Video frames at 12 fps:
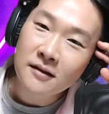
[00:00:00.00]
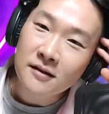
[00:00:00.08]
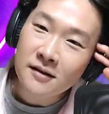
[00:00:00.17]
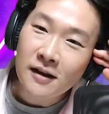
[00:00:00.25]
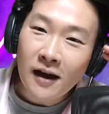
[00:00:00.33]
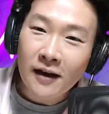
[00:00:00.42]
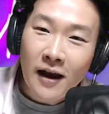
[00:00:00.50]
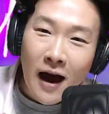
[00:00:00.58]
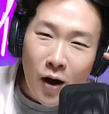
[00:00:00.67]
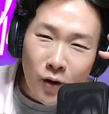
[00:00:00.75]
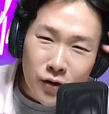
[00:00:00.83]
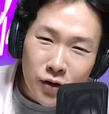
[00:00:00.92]
is then
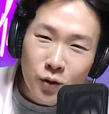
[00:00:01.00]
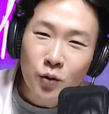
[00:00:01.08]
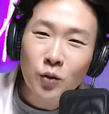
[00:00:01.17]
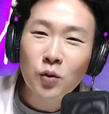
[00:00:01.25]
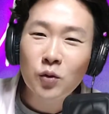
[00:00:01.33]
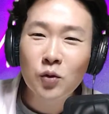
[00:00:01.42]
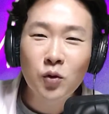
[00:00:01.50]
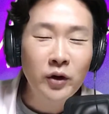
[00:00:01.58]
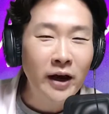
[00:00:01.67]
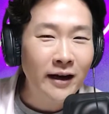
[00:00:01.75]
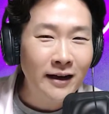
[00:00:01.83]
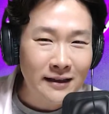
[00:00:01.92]
how you
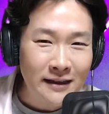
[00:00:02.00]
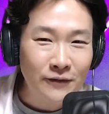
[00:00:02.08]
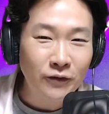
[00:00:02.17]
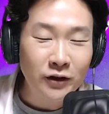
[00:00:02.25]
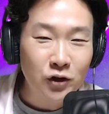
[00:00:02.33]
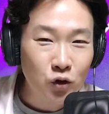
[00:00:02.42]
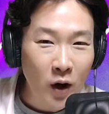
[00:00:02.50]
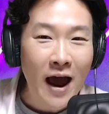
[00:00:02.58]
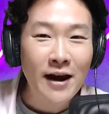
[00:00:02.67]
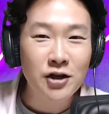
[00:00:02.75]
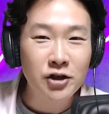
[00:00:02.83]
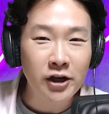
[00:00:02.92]
create a different
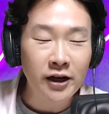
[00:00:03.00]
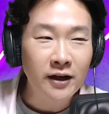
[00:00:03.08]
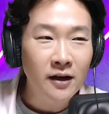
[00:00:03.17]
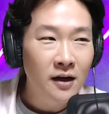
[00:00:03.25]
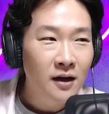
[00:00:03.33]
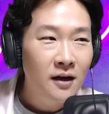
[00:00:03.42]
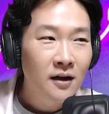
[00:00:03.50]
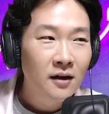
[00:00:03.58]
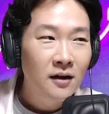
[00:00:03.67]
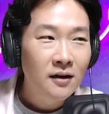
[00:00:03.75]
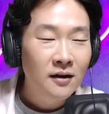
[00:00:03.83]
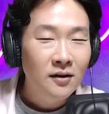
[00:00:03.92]
strategy
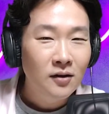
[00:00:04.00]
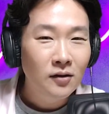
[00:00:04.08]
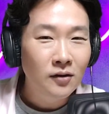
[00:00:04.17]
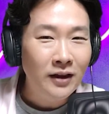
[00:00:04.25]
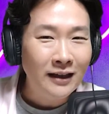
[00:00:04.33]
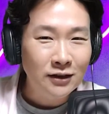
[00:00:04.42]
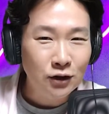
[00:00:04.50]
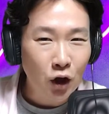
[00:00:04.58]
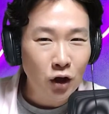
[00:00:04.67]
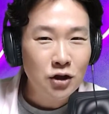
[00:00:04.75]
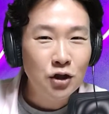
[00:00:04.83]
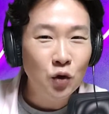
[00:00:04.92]
that
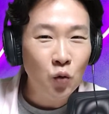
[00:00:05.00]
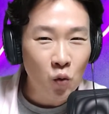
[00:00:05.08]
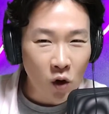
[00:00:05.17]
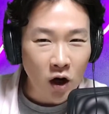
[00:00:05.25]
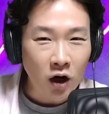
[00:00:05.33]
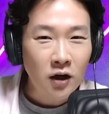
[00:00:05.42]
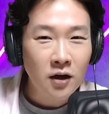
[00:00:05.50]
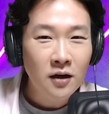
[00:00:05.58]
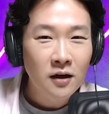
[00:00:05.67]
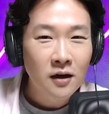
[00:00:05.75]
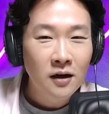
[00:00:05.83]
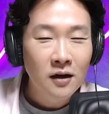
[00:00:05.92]
starts to
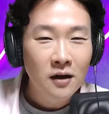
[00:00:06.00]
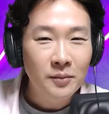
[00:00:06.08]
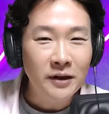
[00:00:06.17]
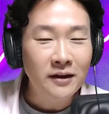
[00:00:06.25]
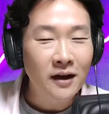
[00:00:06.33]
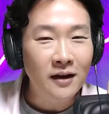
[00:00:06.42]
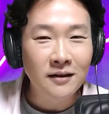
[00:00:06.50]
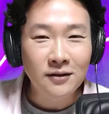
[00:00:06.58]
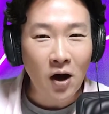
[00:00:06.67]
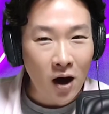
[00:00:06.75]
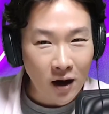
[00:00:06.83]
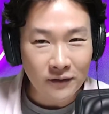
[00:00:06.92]
work.
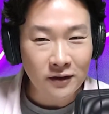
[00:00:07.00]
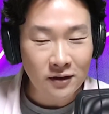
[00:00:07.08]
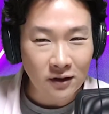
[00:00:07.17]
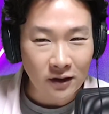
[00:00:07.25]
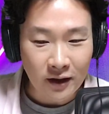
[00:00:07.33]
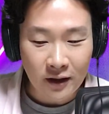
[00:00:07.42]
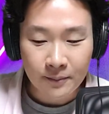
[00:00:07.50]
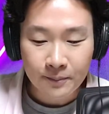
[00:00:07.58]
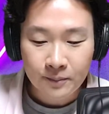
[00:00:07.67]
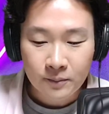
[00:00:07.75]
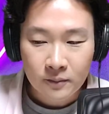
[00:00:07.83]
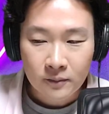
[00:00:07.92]
Because obviously,
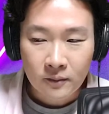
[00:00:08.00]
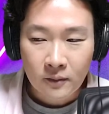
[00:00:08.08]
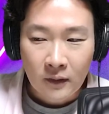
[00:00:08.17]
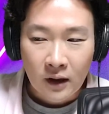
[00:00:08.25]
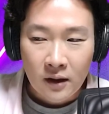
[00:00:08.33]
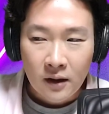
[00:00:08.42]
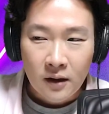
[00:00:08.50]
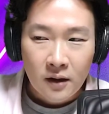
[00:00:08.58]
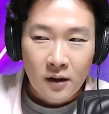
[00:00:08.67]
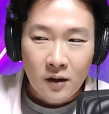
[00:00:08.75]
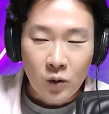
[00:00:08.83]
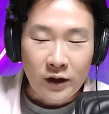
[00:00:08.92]

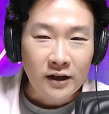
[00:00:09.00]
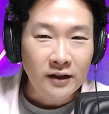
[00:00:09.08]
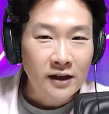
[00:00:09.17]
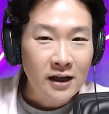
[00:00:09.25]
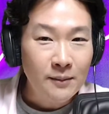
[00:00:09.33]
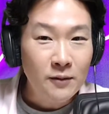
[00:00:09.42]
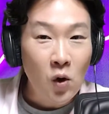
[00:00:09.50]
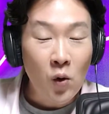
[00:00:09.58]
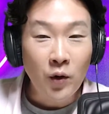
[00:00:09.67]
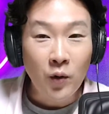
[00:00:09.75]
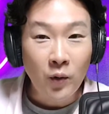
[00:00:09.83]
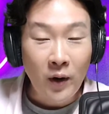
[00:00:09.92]
we can keep
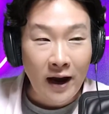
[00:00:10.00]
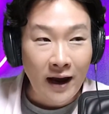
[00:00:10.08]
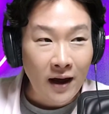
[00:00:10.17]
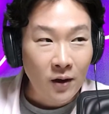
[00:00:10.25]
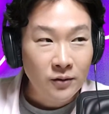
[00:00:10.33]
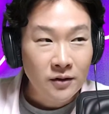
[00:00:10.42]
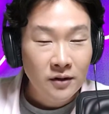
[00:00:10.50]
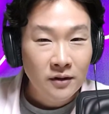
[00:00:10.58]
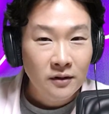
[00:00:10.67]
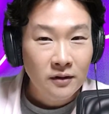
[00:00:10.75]
going around